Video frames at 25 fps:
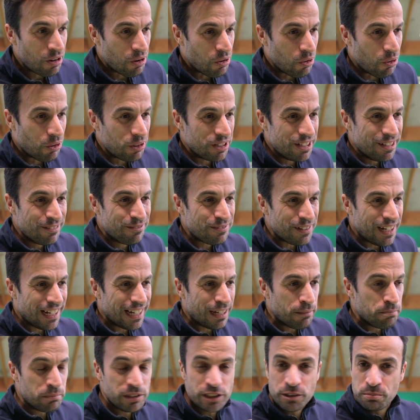or if
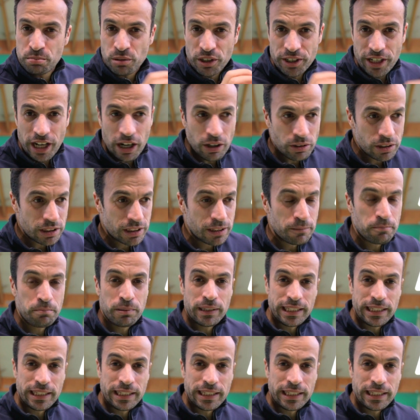I mispronounce,